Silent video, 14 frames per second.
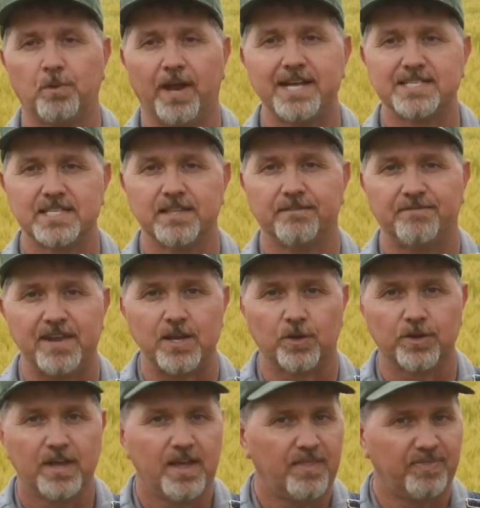place in the
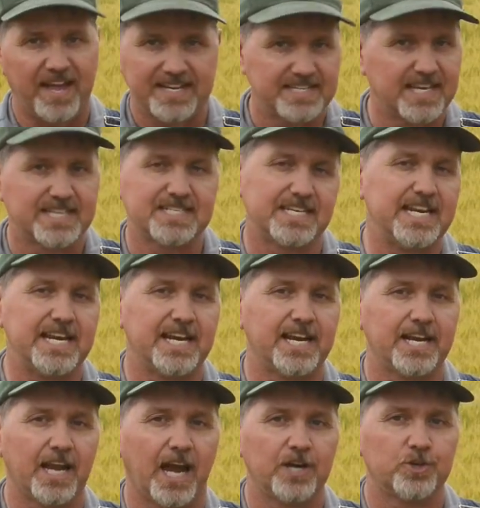field that doesn't need
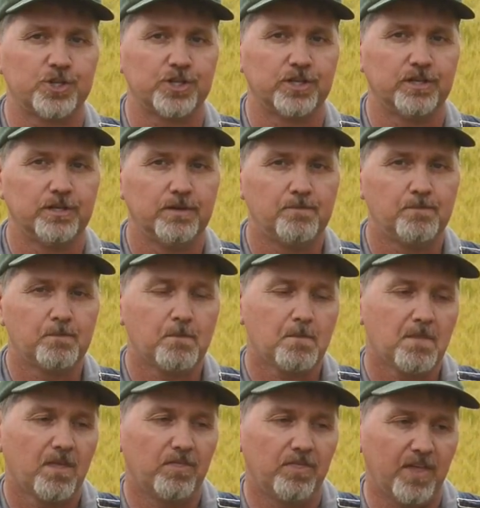any nitrogen.
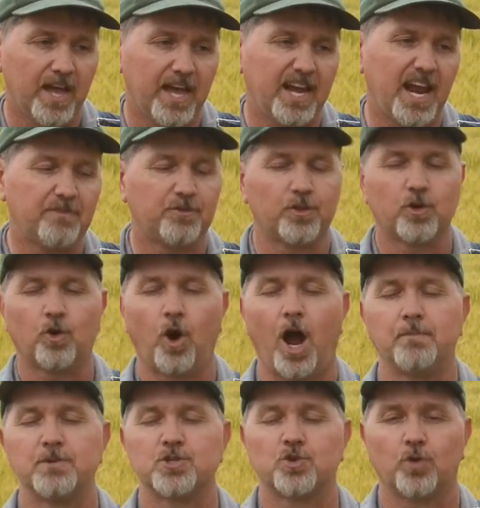Then after the
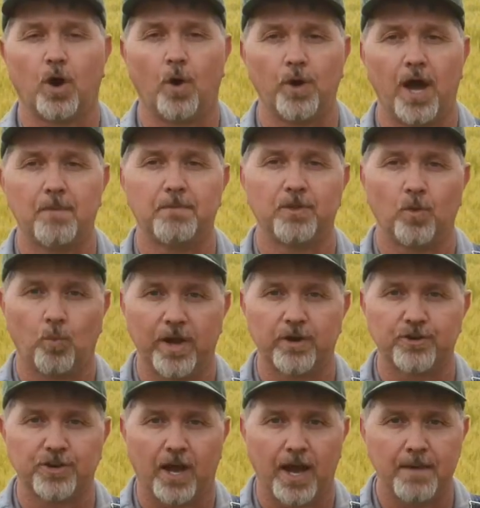crop is grown up in the
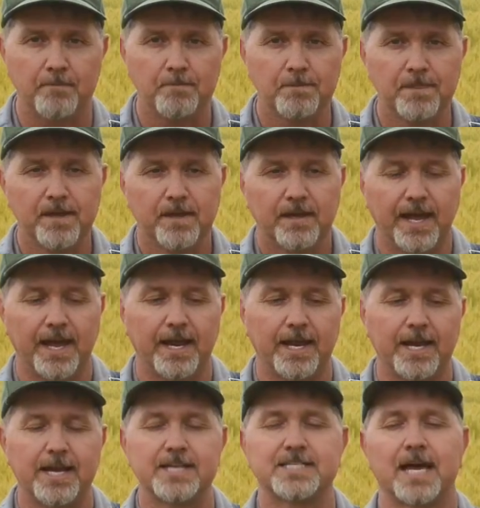winter time
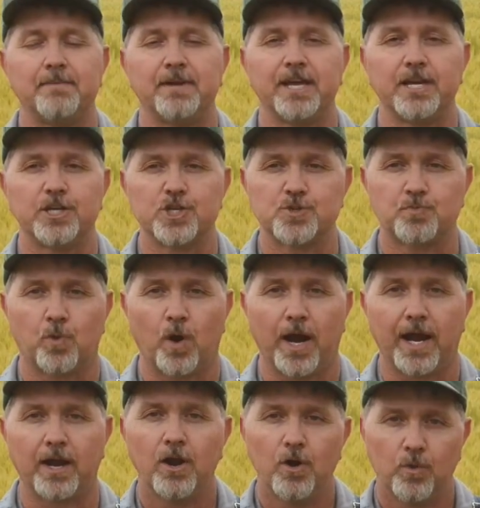and it's coming into
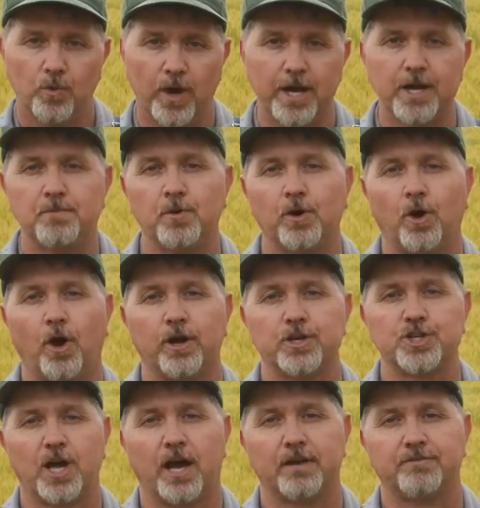spring, ready to put on a
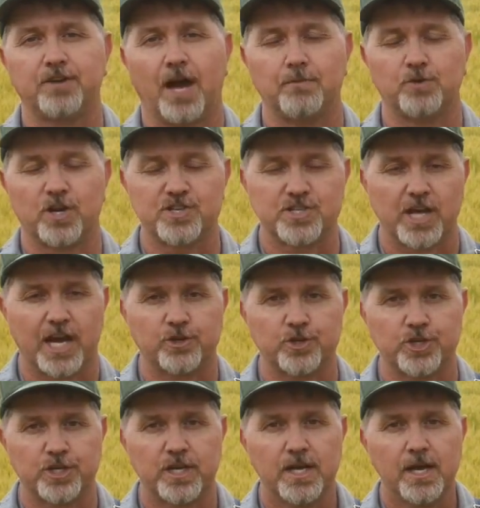shot of top dress
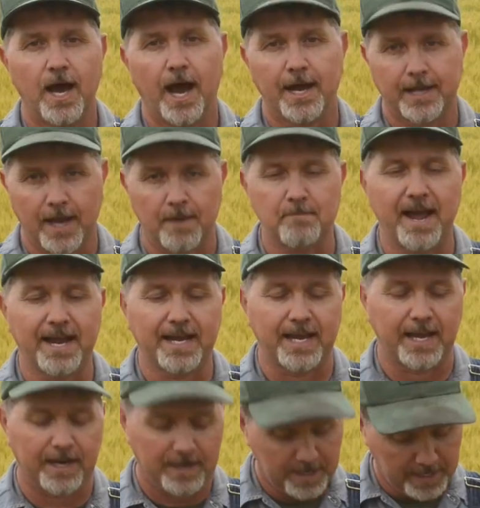nitrogen, I come back
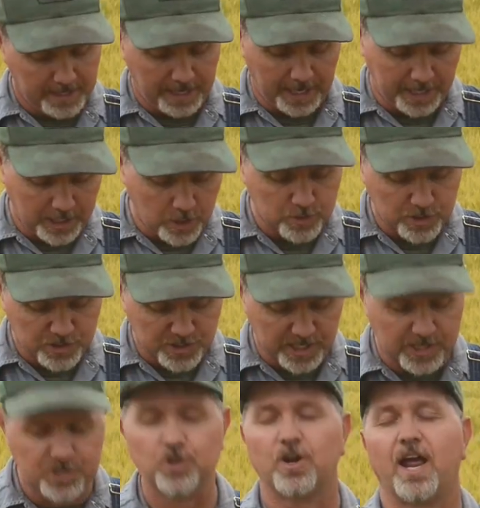in and I use a
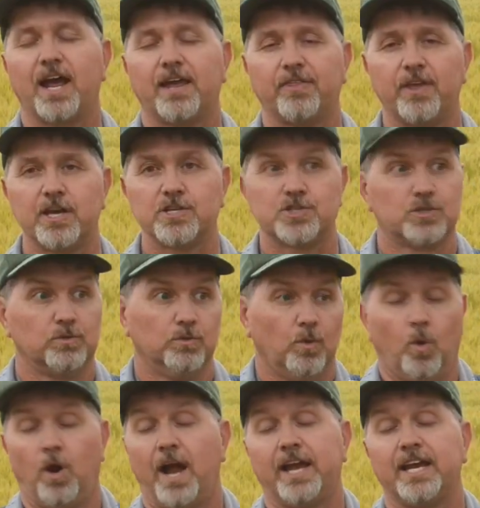sensor like this,
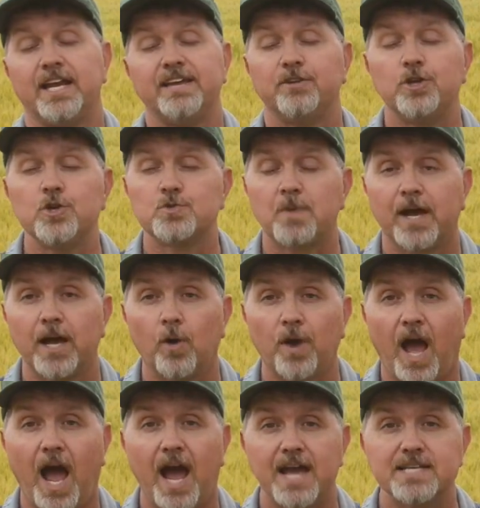or I can even use my
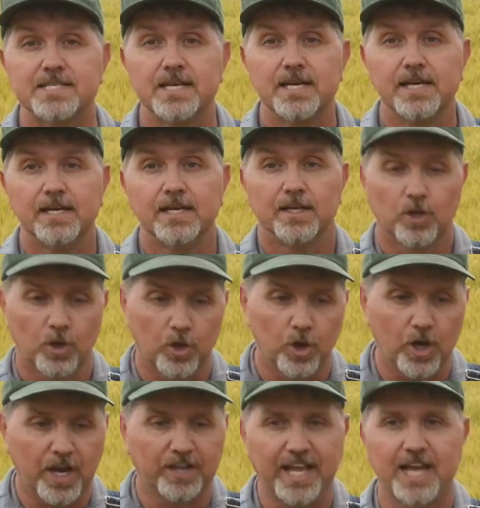own eyes.
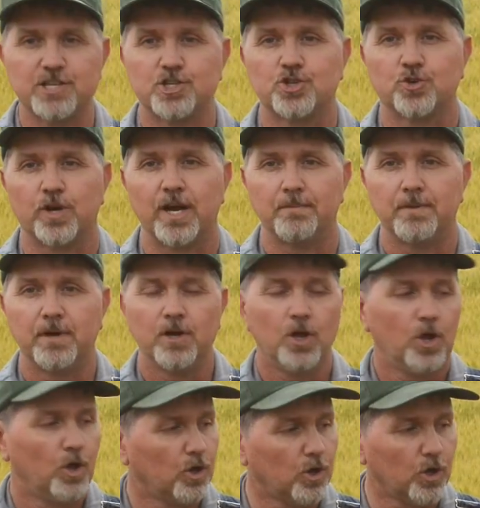Look at that strip,
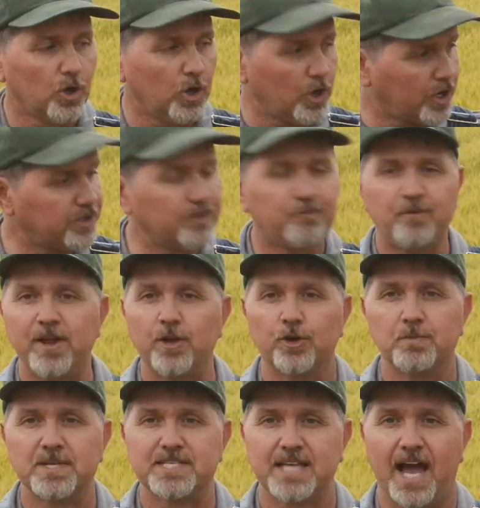look at the
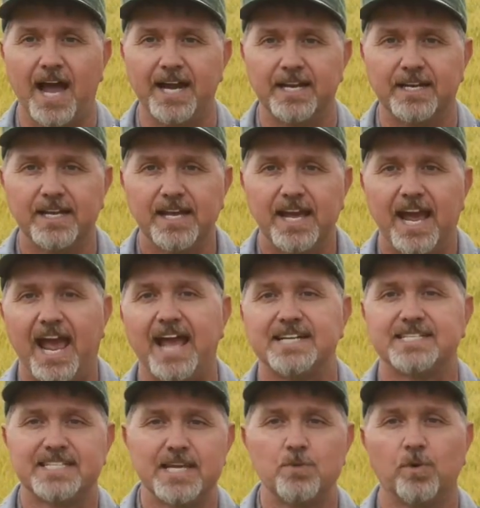field beside it,
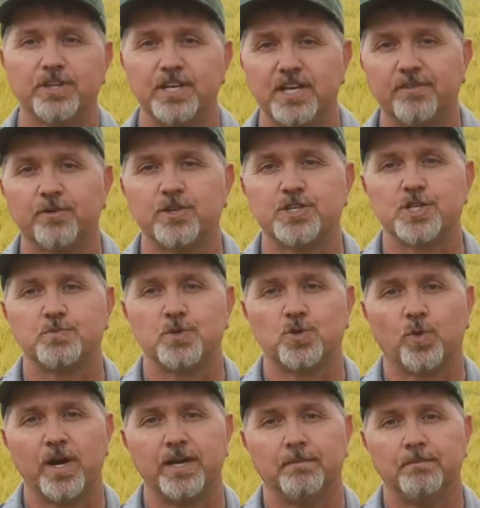and see what the difference is
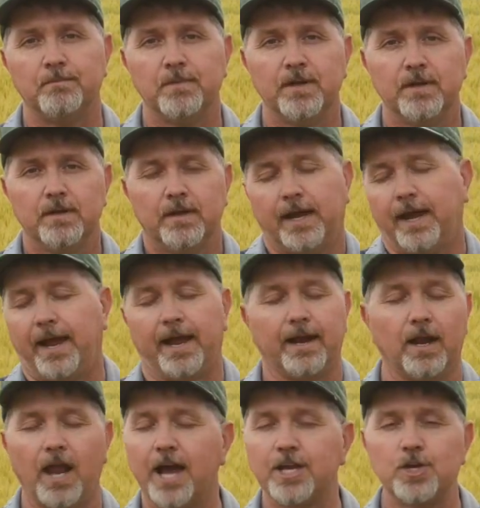between them. And
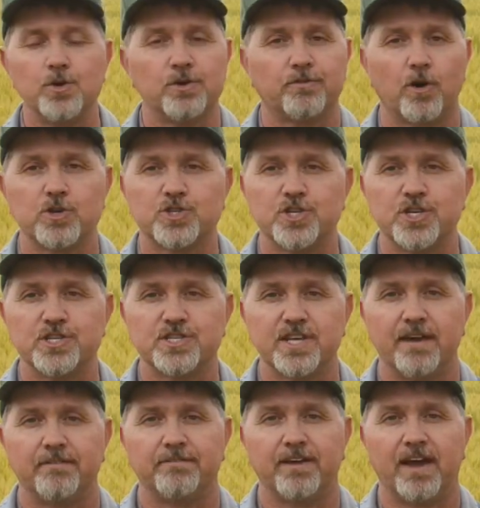a lot of universities
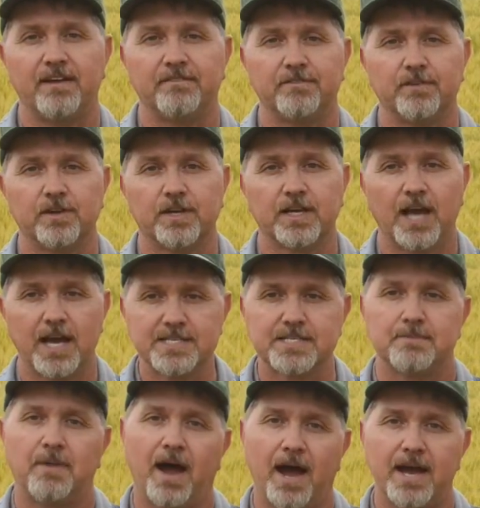have
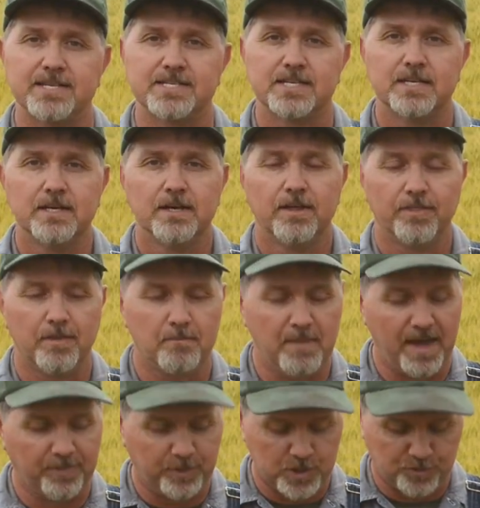customized the
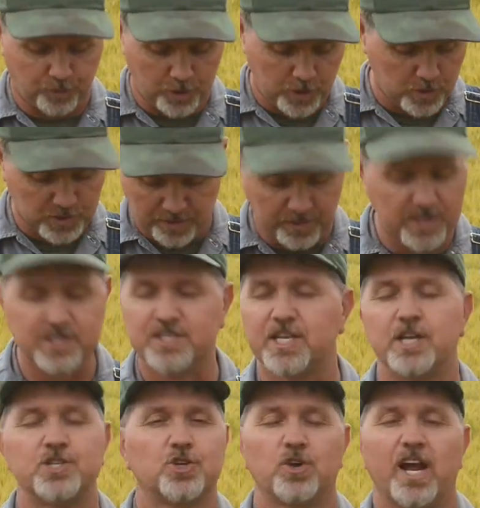methods for using this
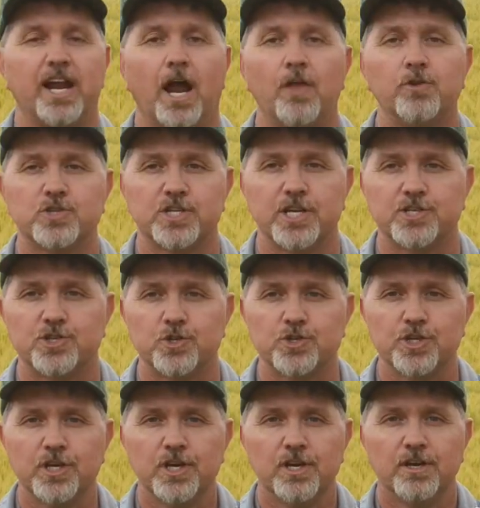sensor and other sensors